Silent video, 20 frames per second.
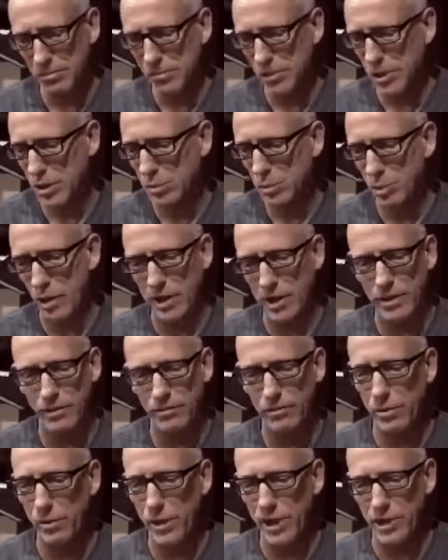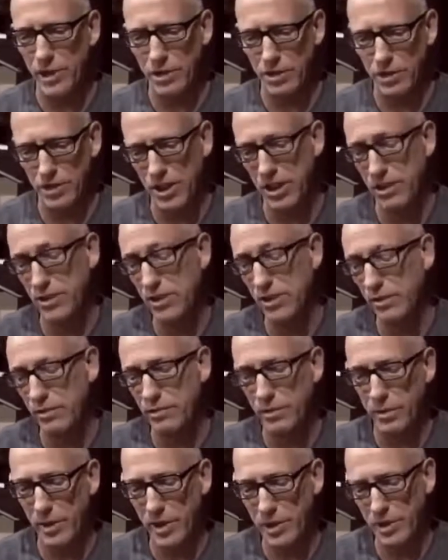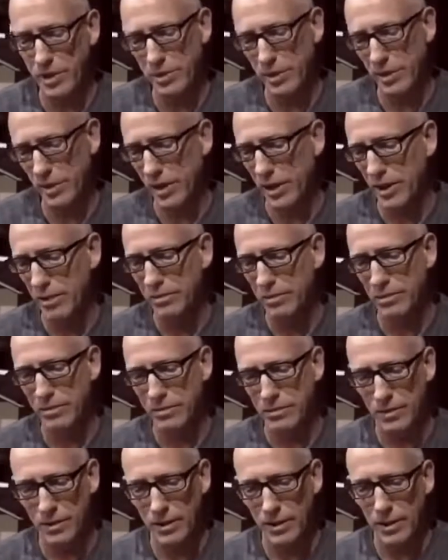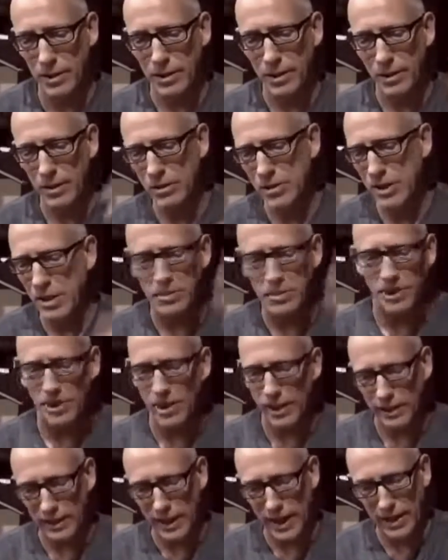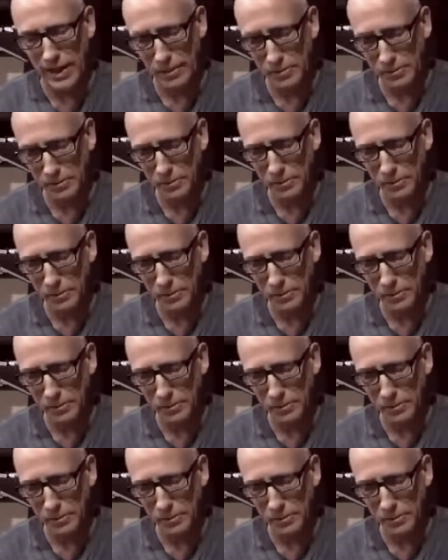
spread disinformation about him, something like that.